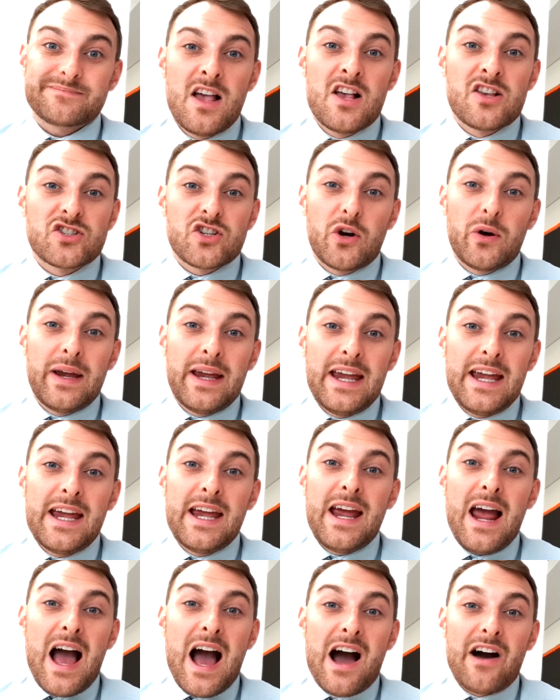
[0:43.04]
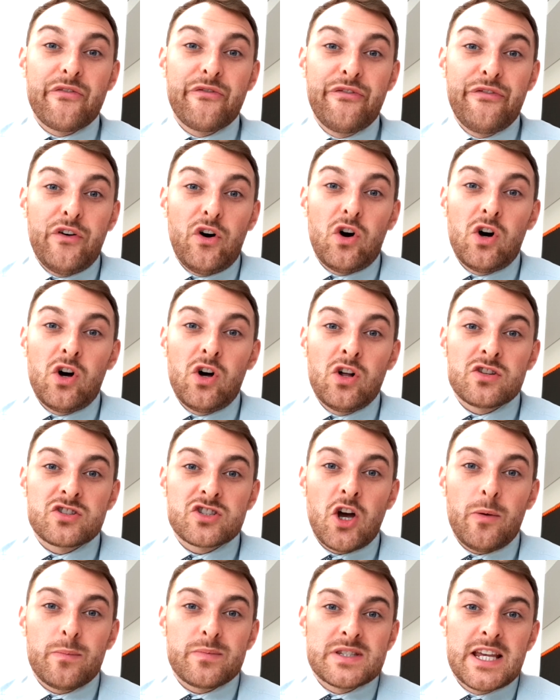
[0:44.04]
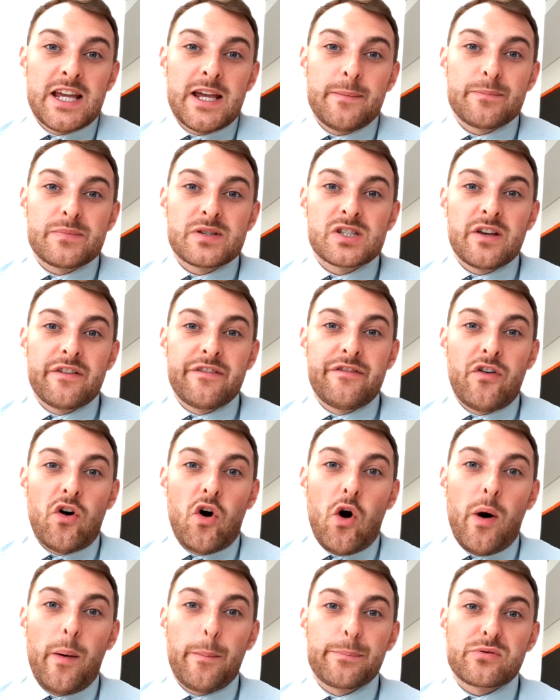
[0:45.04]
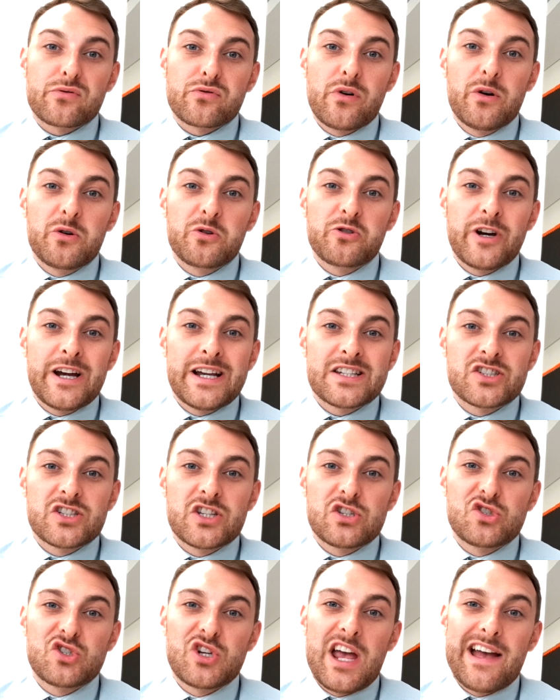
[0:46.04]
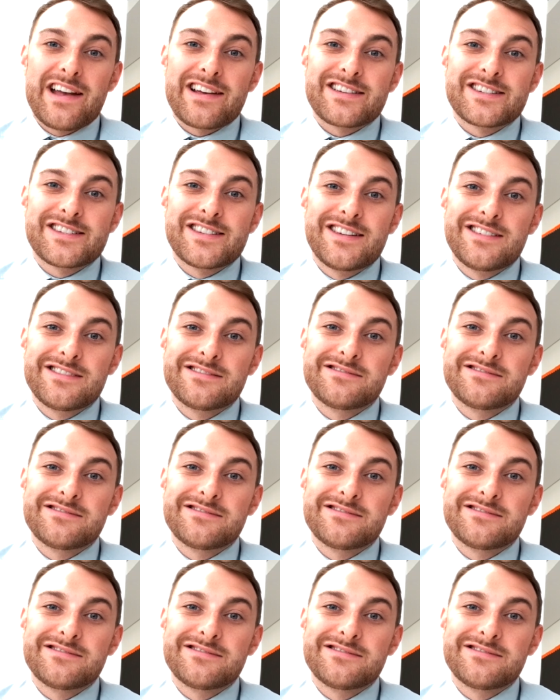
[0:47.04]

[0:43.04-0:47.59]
So here are 4 top tips for progress checks.